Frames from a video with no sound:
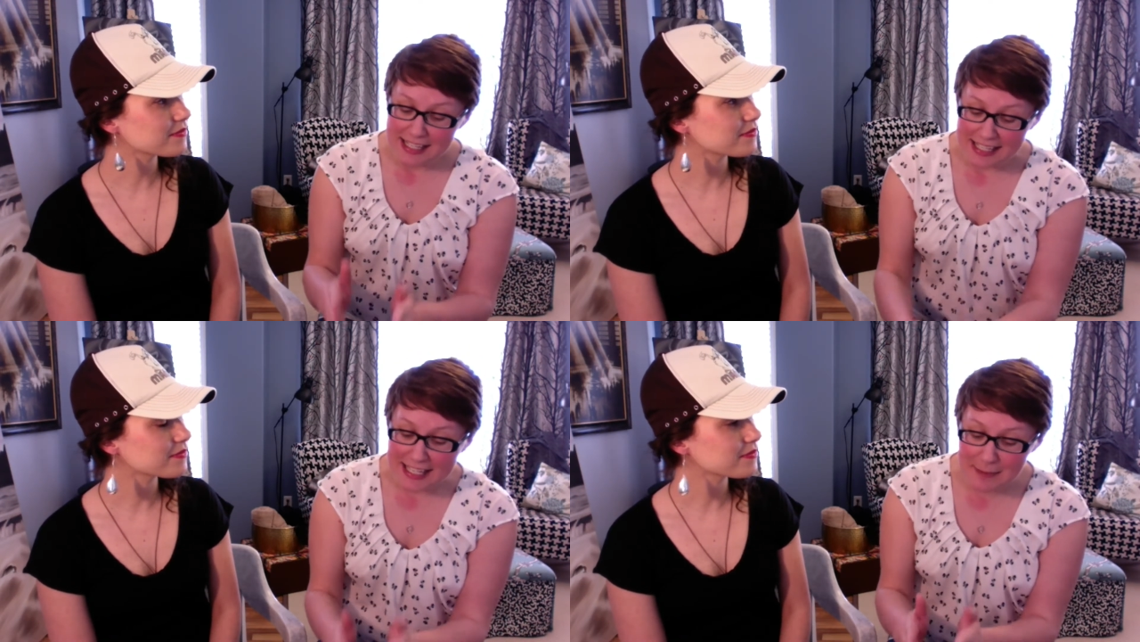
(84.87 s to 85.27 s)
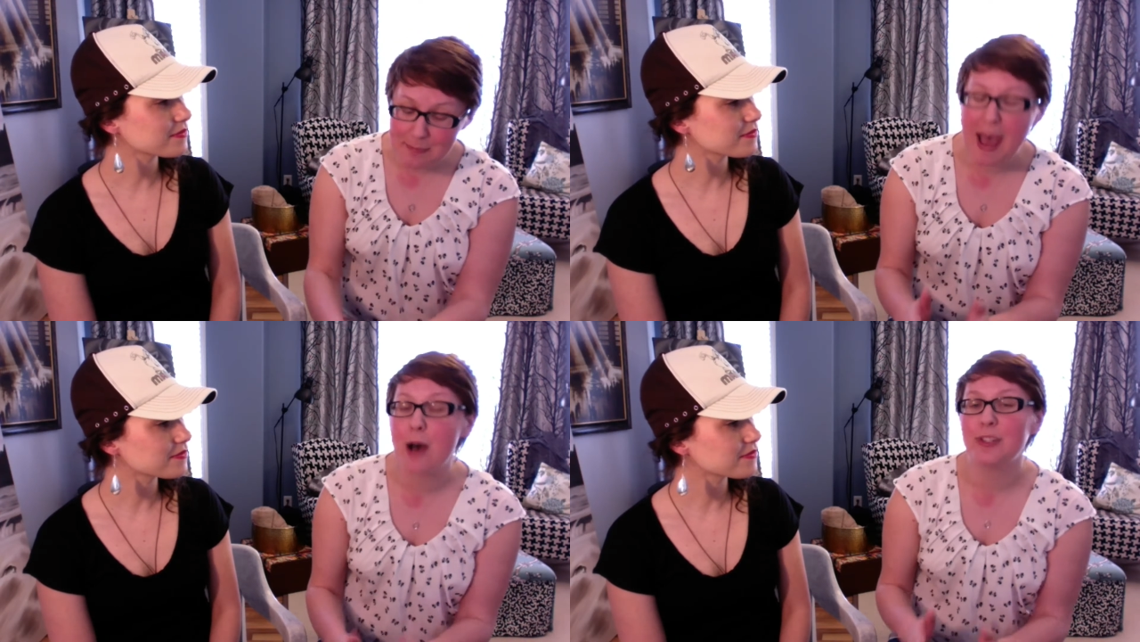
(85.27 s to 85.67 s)
Speaker 1: In
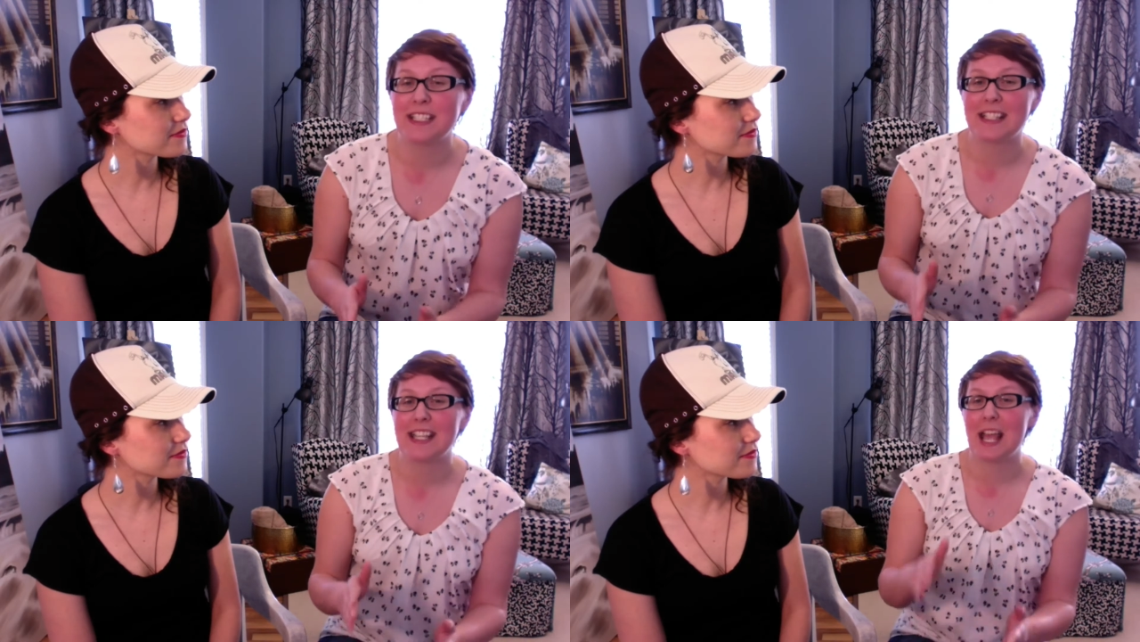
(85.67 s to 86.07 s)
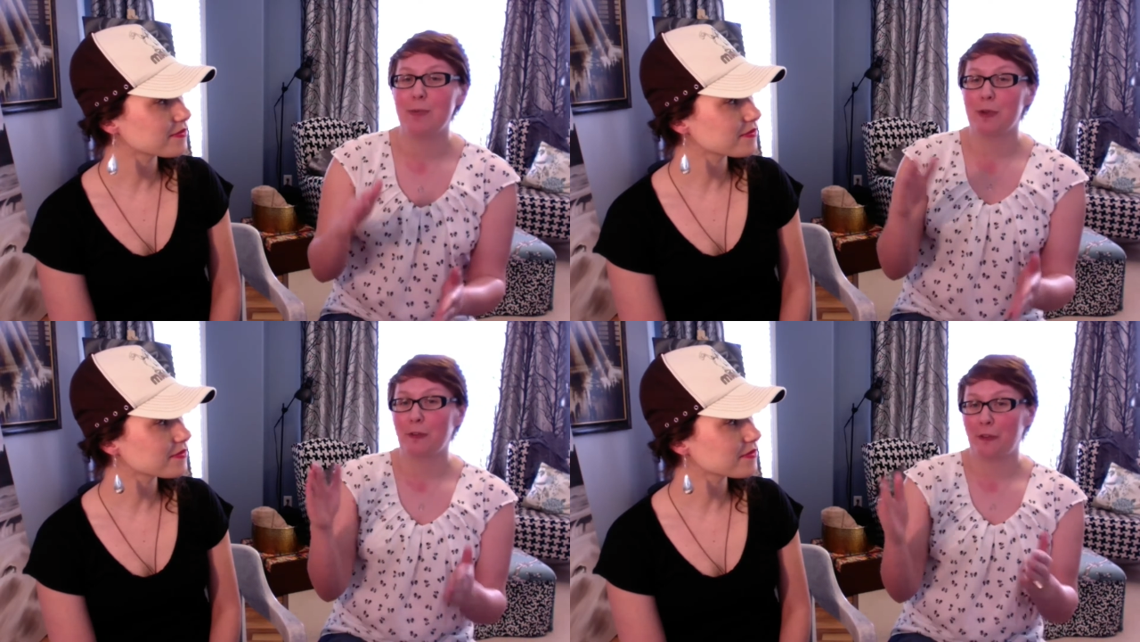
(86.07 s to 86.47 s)
Boundless, they
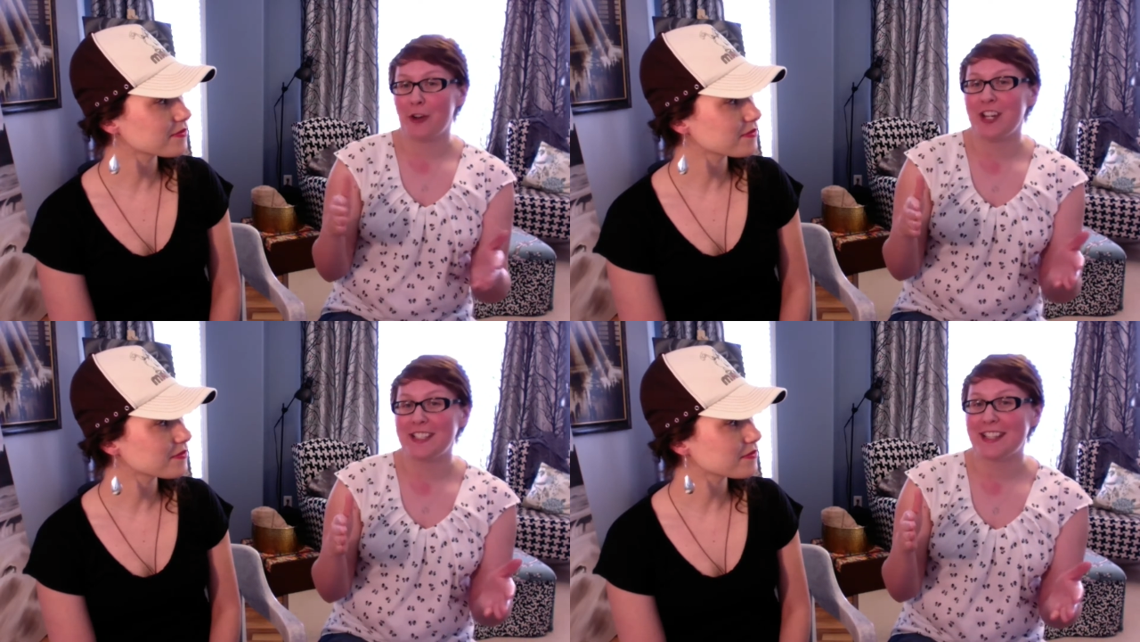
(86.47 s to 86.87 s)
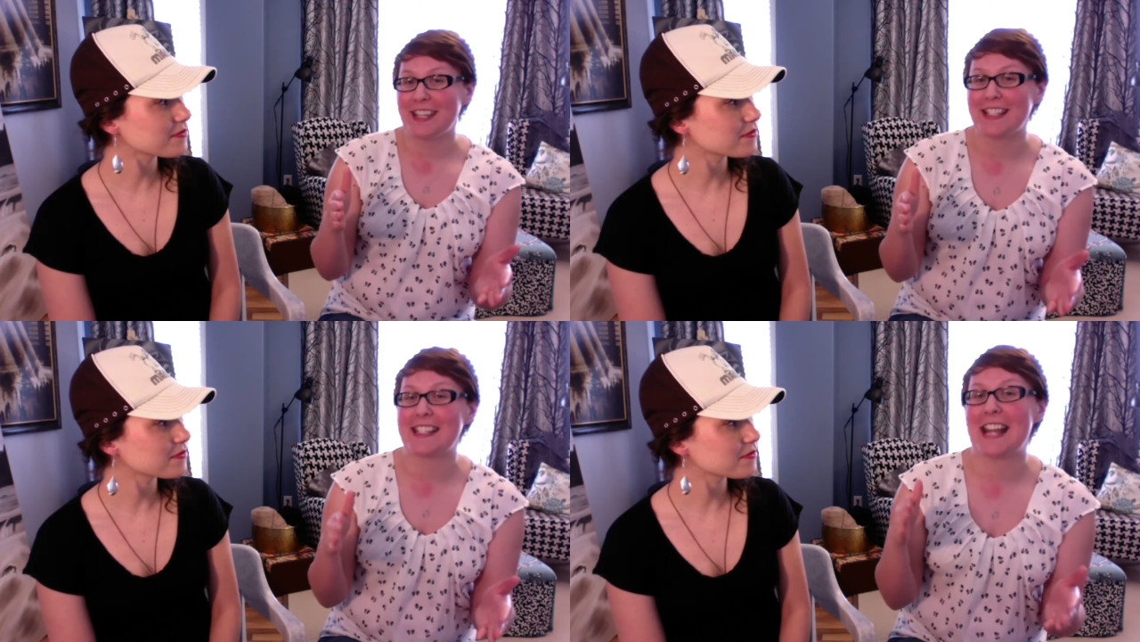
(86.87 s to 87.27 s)
kept referring to
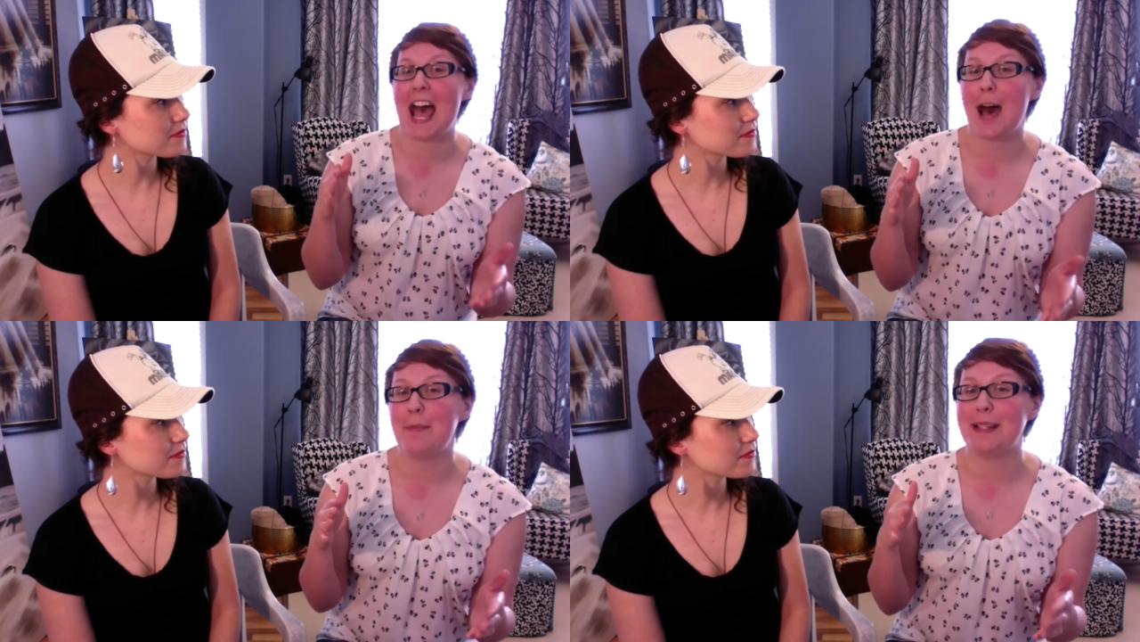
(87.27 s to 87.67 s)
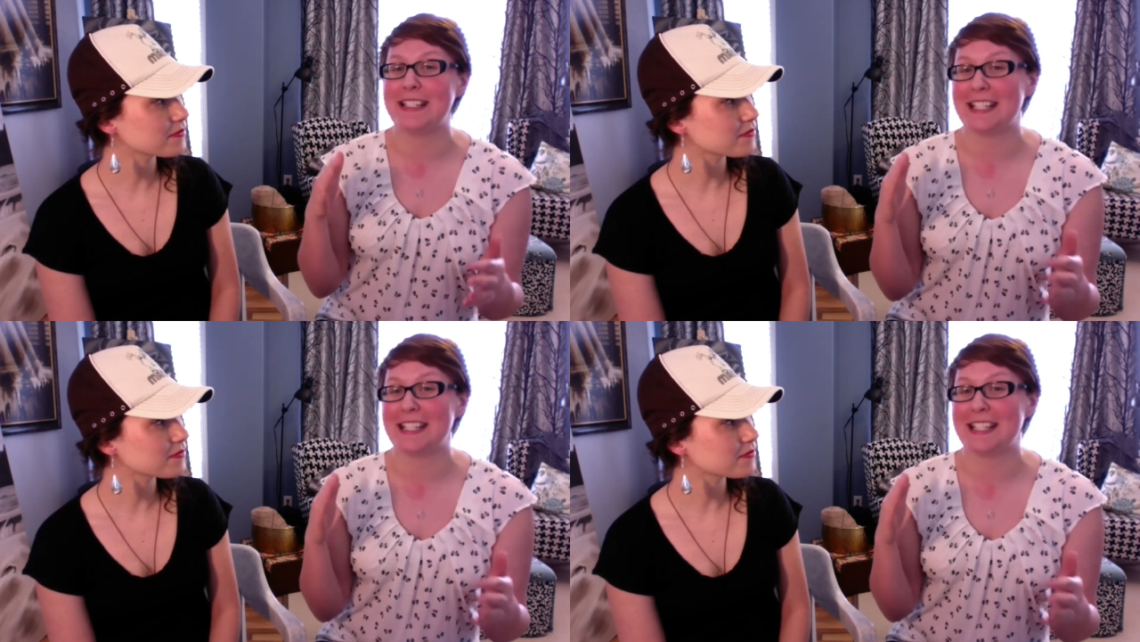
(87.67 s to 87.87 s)
things that happened